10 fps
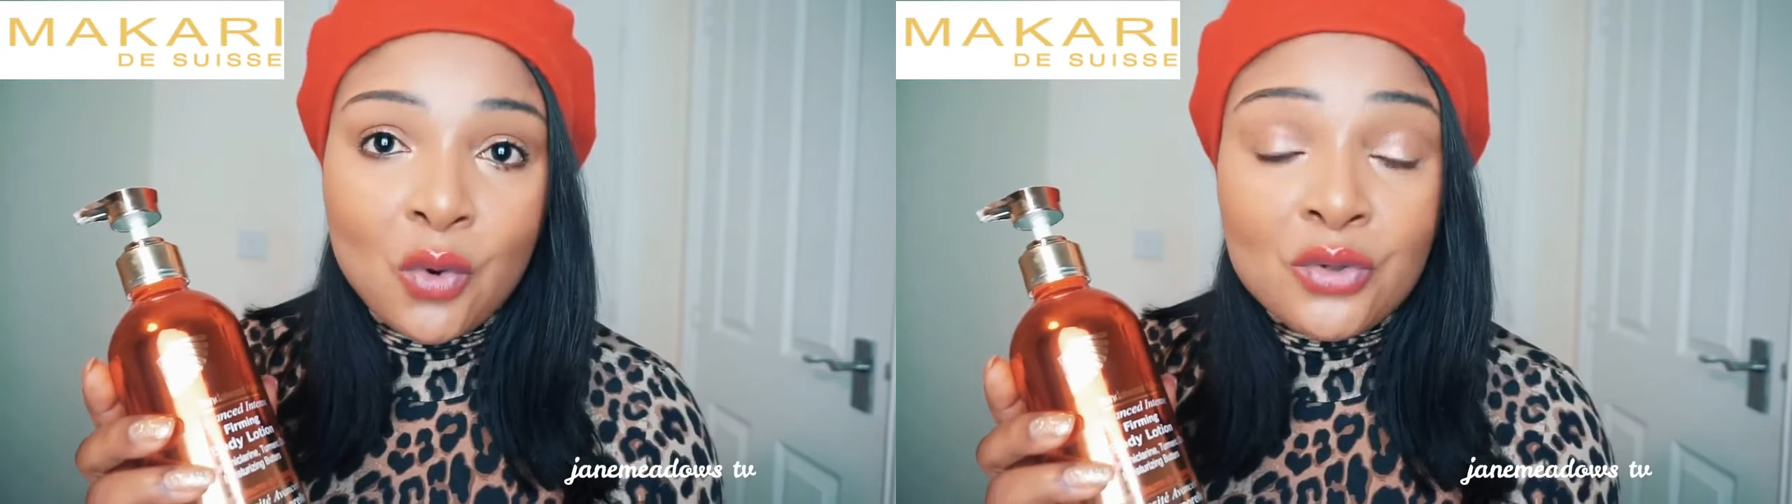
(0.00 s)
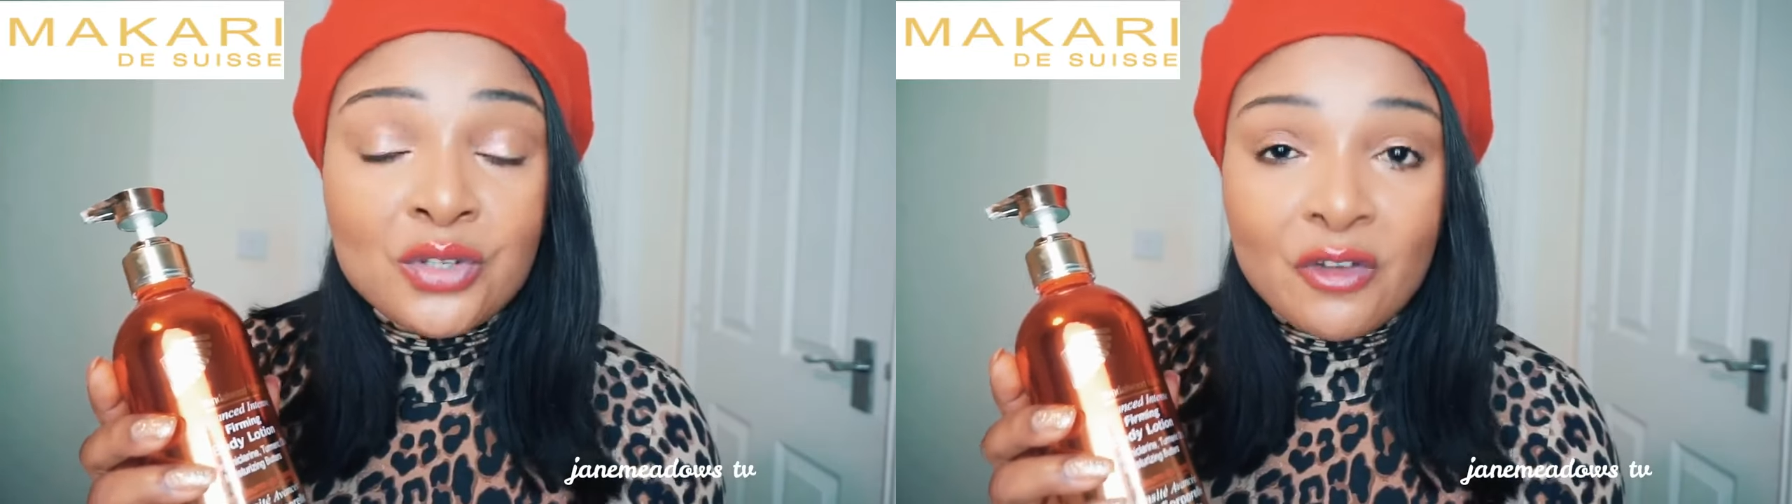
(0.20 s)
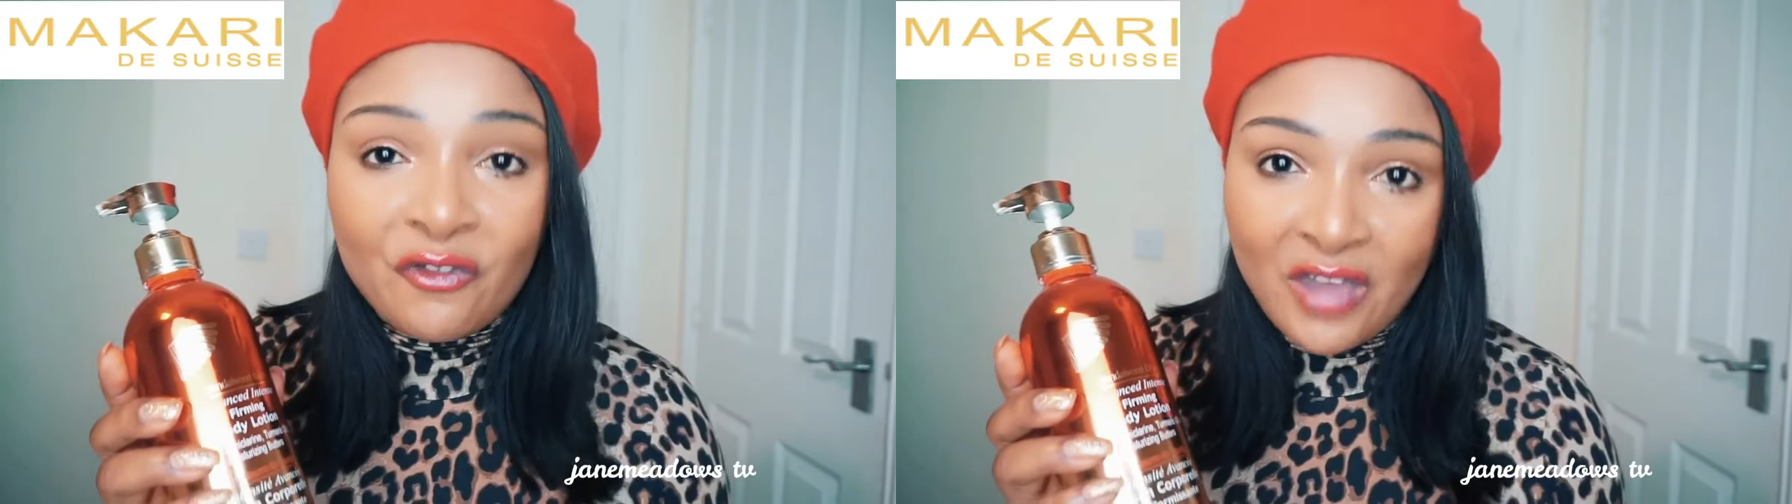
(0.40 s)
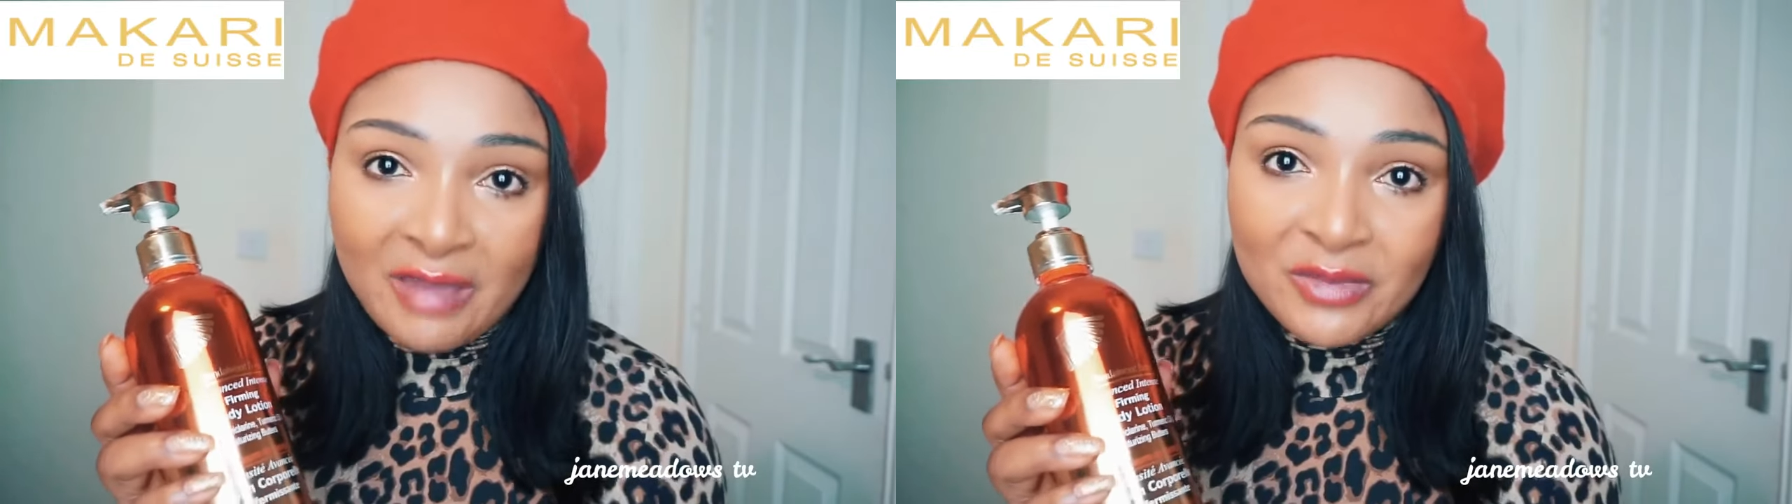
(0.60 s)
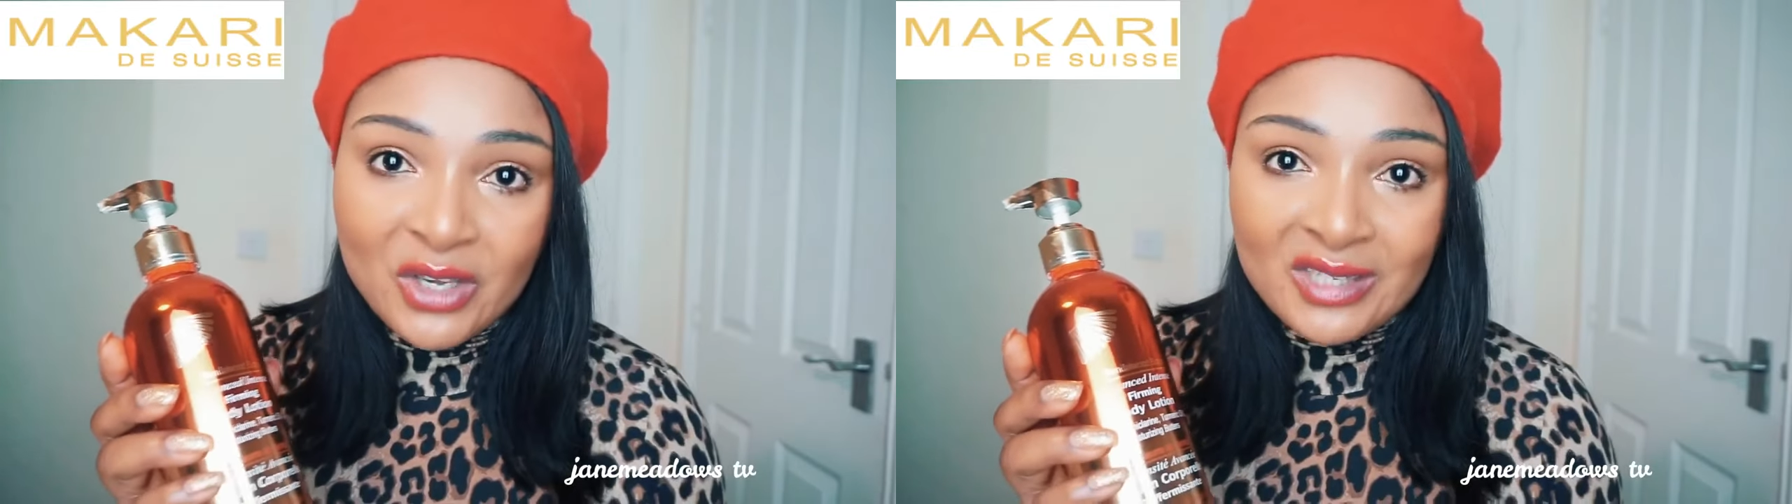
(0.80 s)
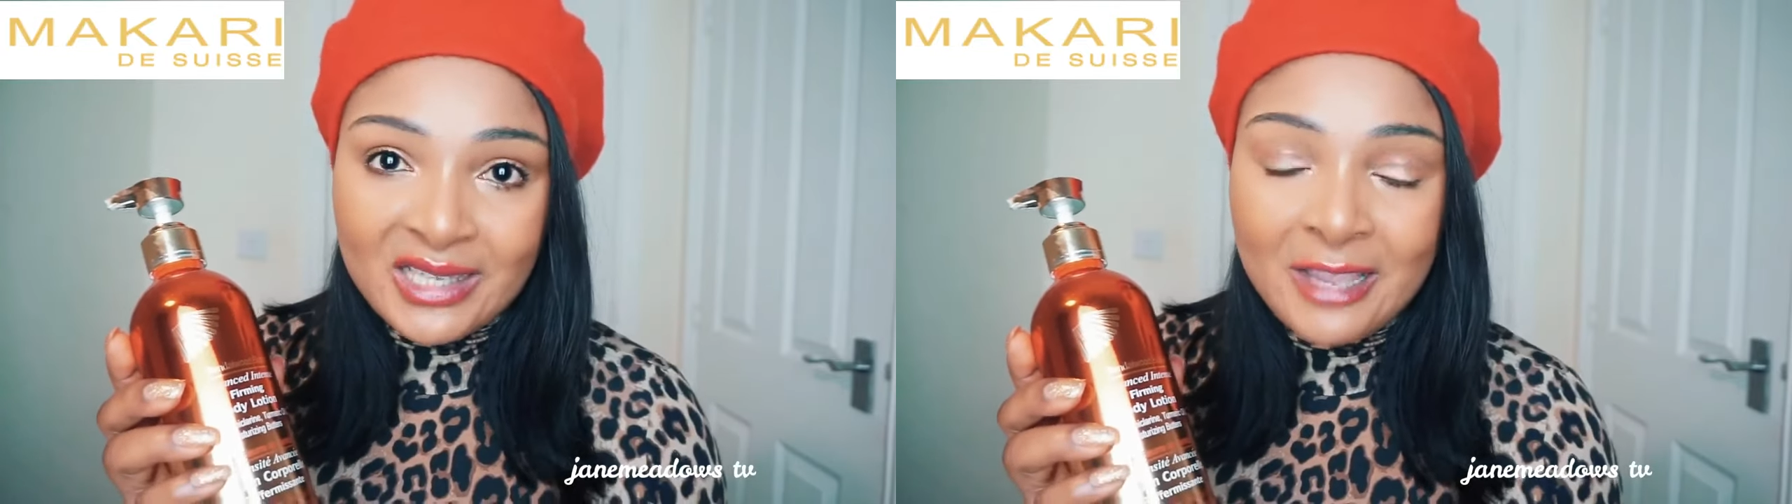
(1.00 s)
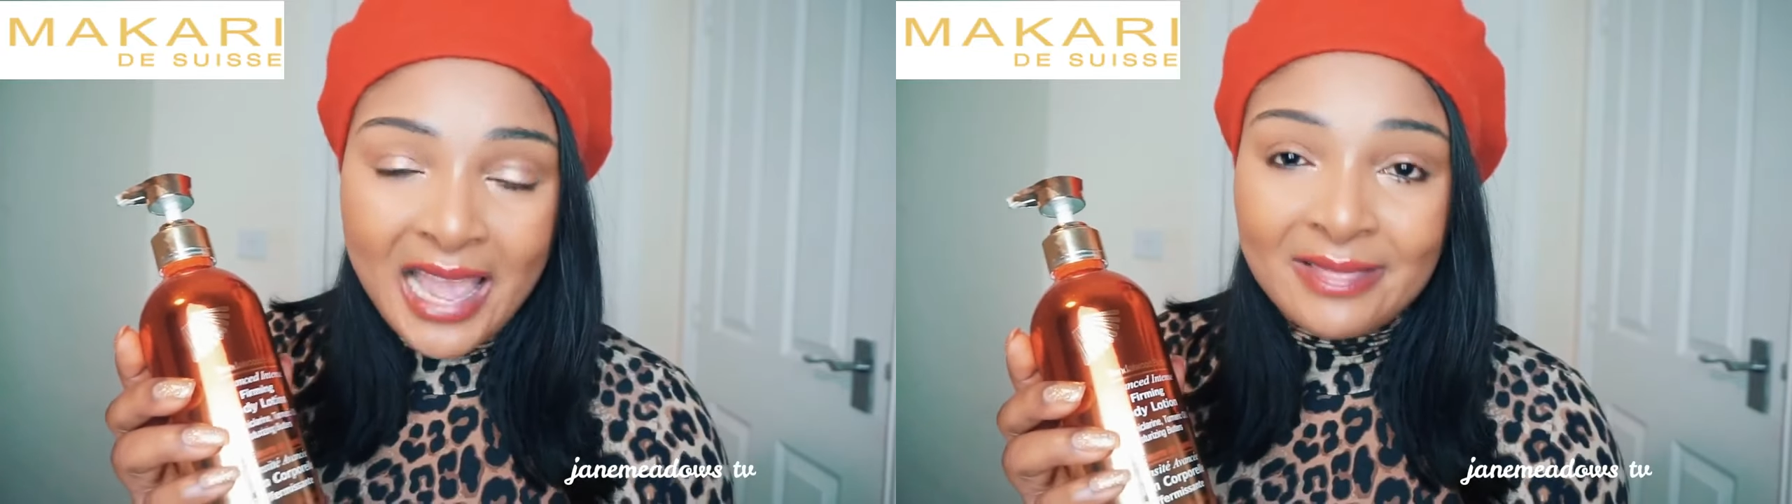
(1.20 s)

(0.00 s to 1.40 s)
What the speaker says: also firm your skin,